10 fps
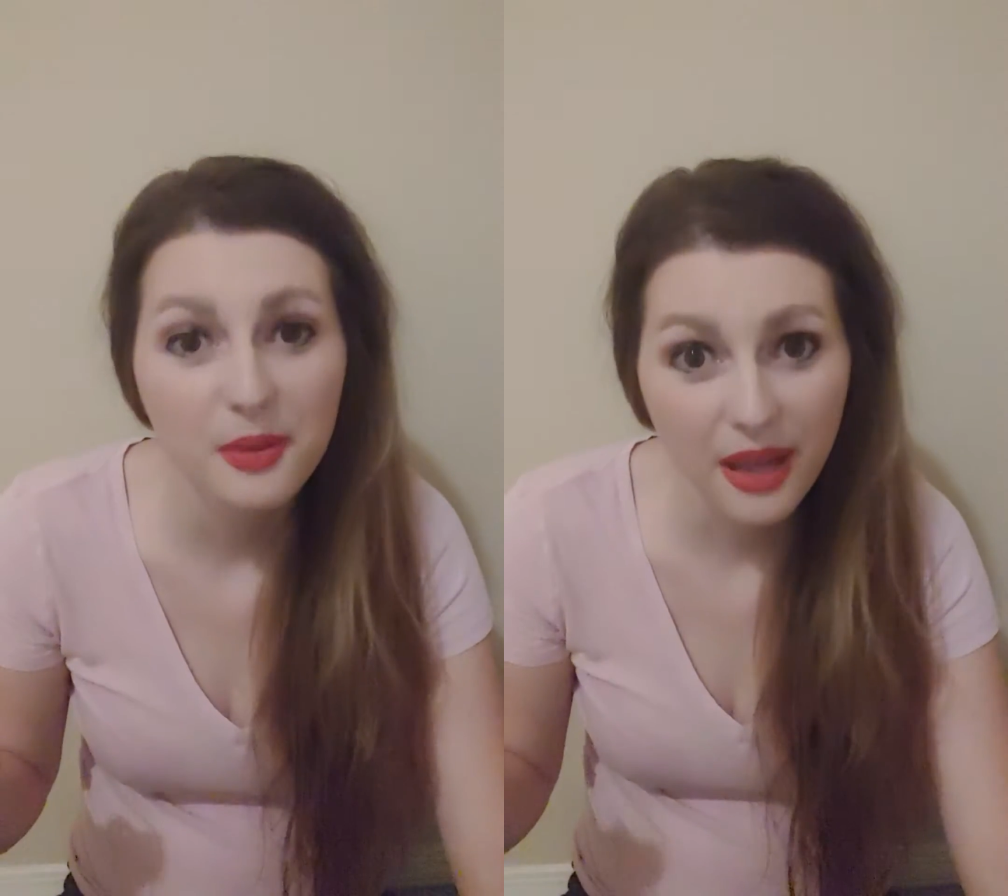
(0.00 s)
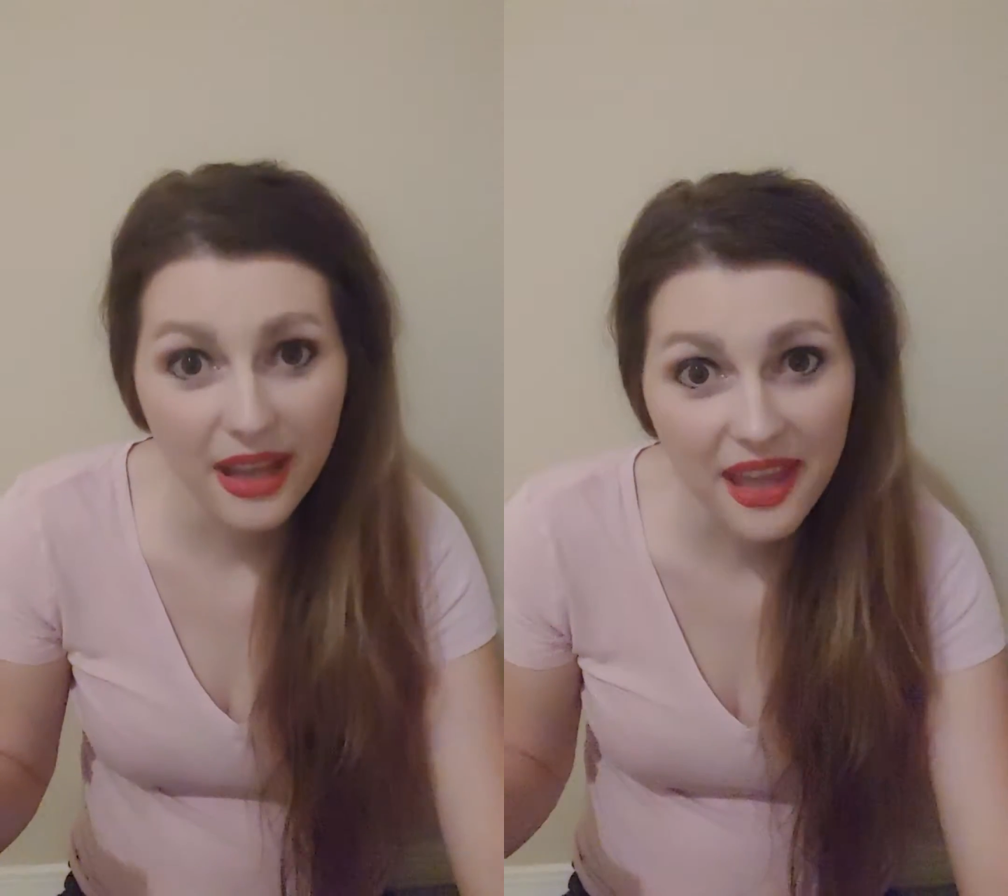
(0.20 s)

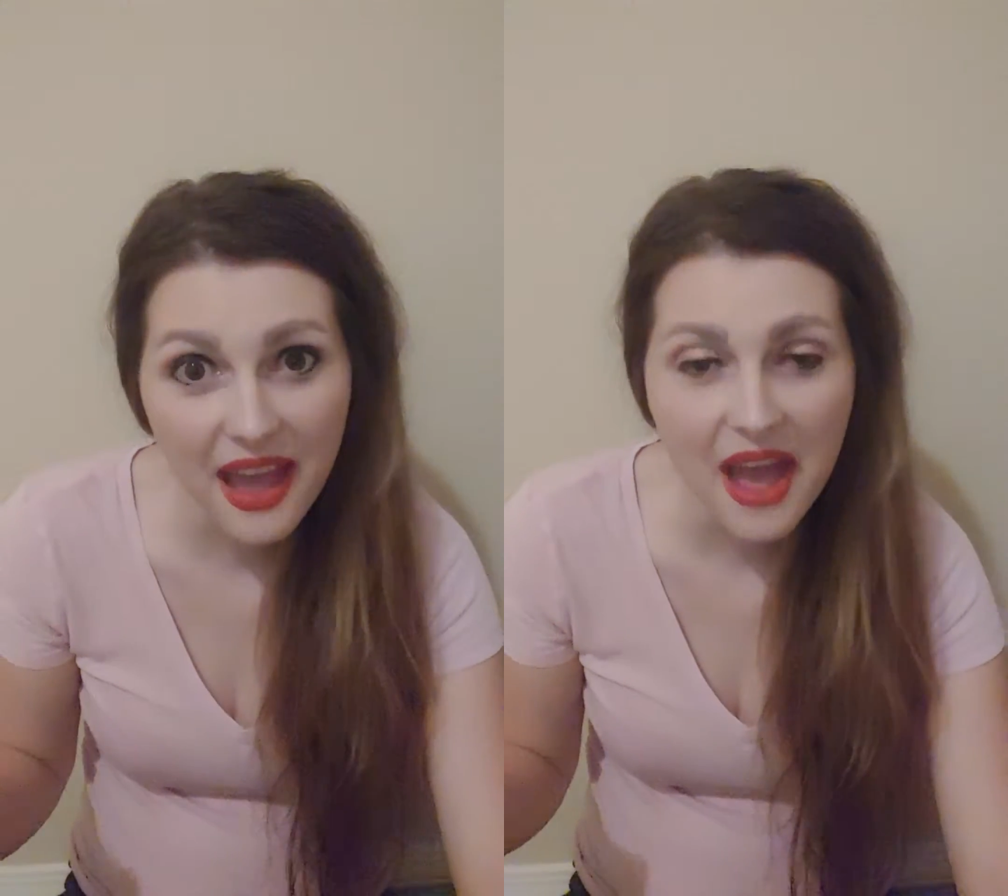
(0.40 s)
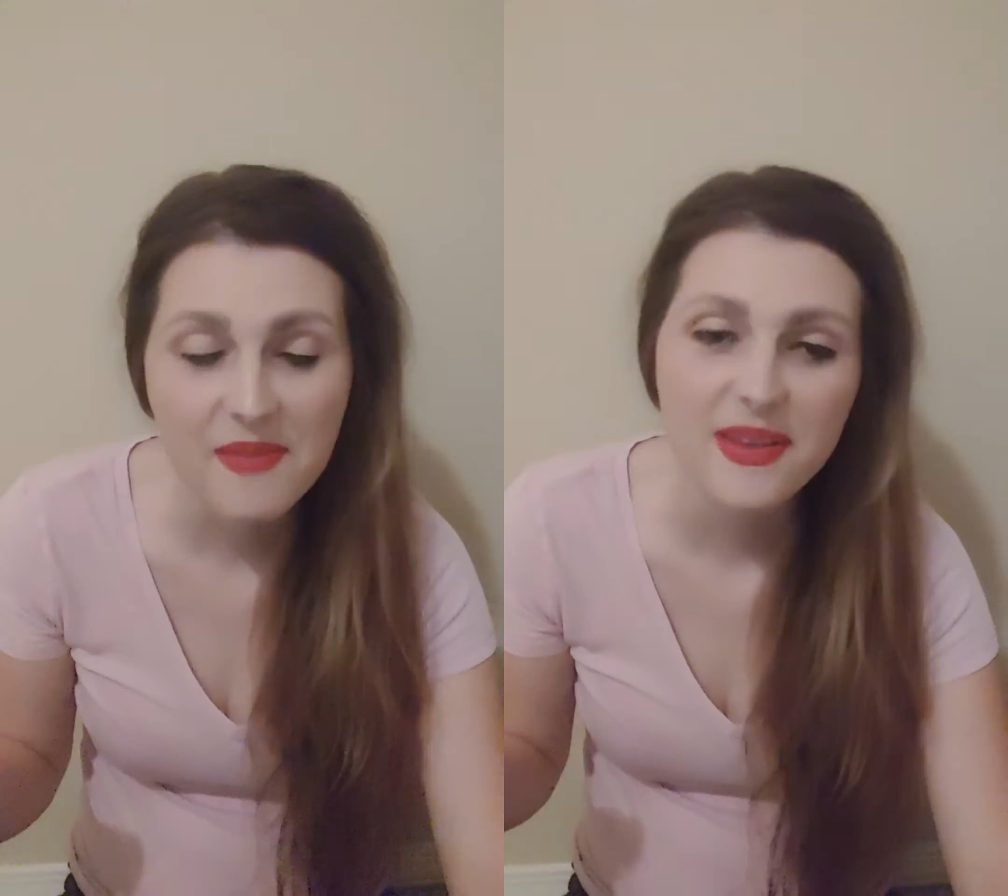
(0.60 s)
we had
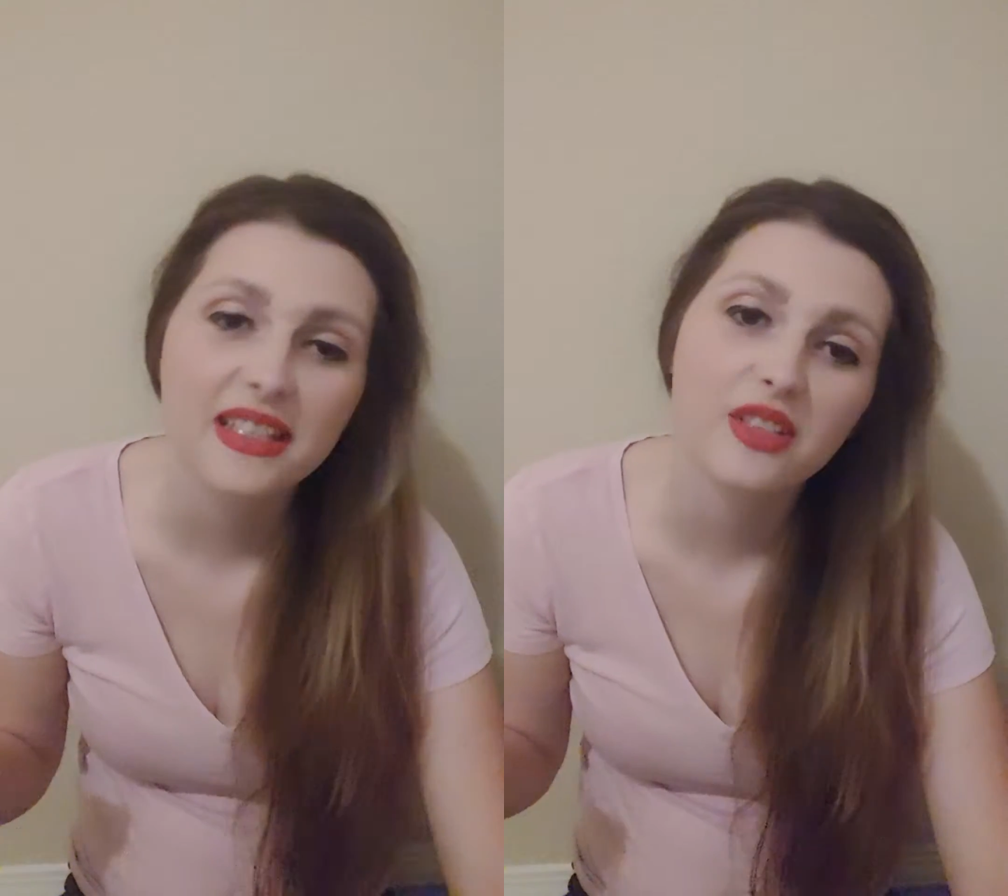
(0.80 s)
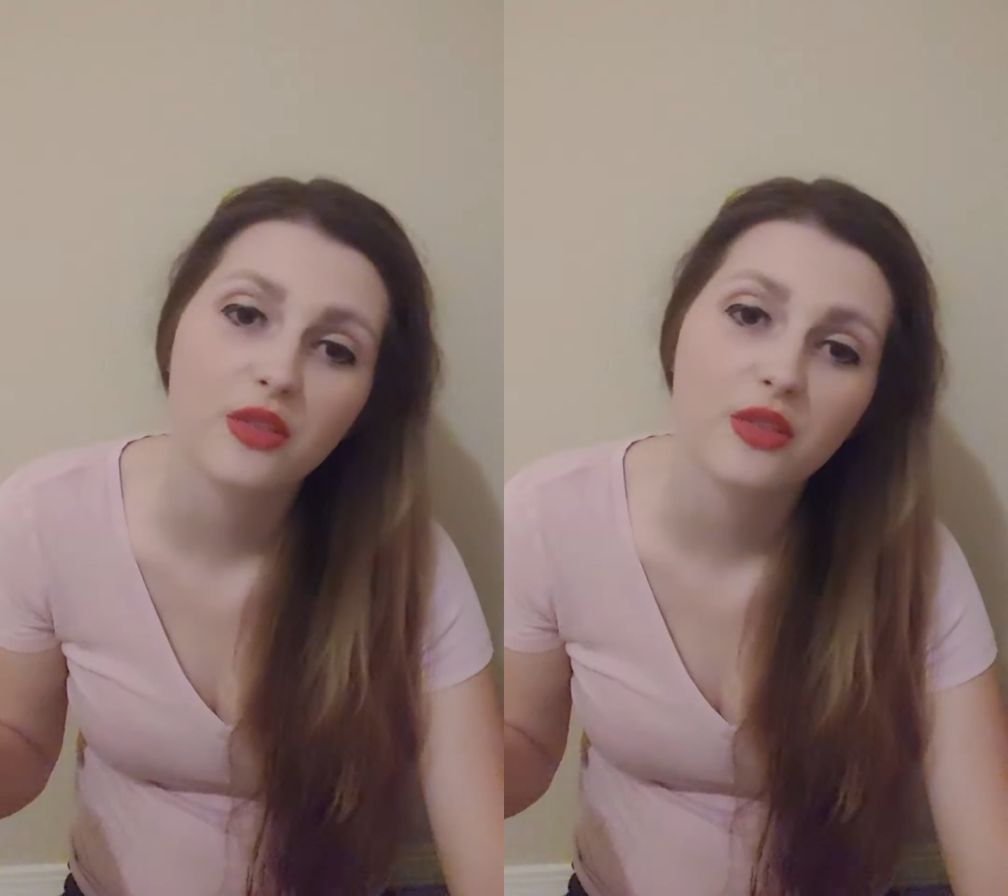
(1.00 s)
that happen.